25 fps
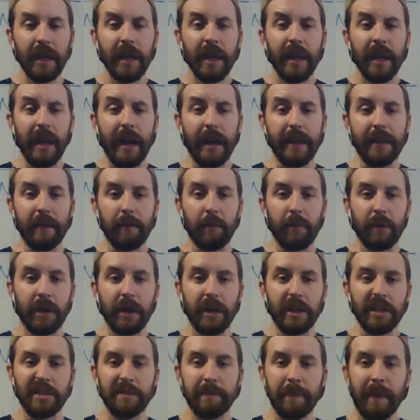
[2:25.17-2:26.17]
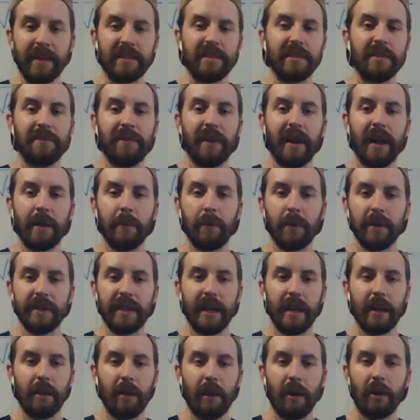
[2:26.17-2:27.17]
and then we're going to specify what
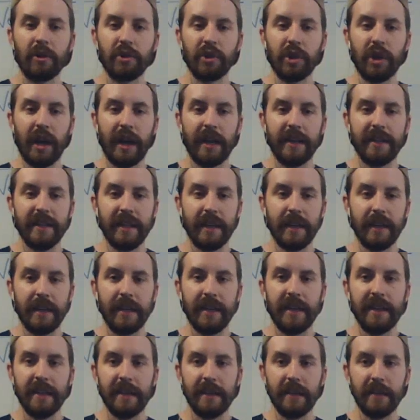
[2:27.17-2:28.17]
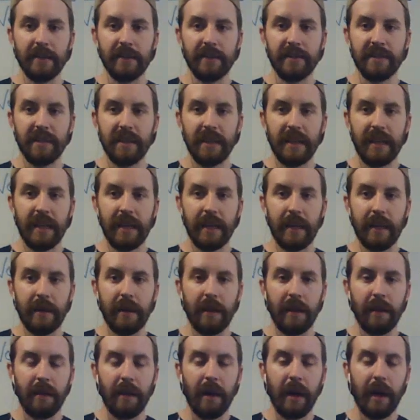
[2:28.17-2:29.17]
that larger idea is in
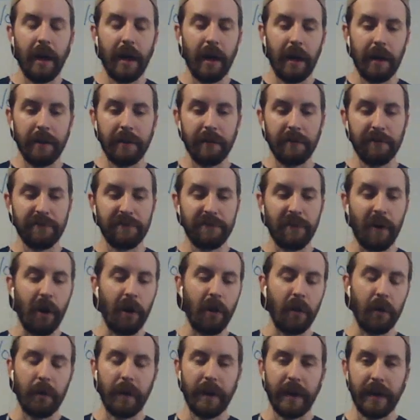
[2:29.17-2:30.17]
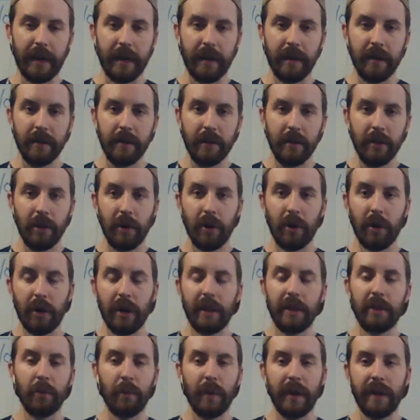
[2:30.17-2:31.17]
the following, or
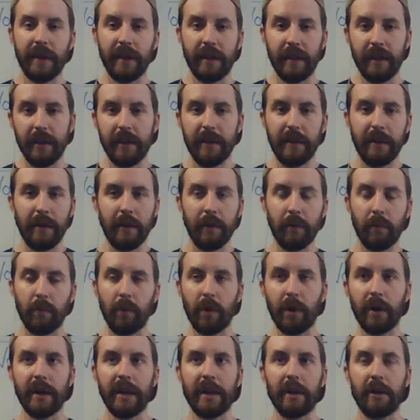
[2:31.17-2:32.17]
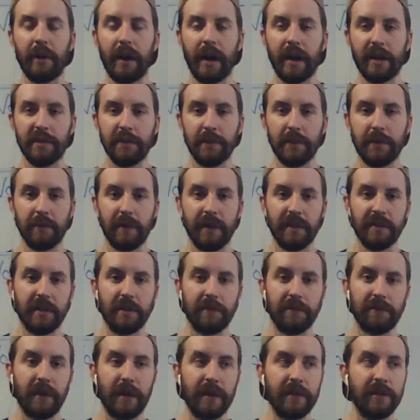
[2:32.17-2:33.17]
in the way that the word interacts with the rest of the
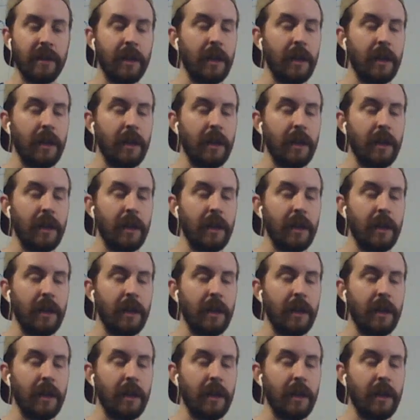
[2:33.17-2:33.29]
phrase.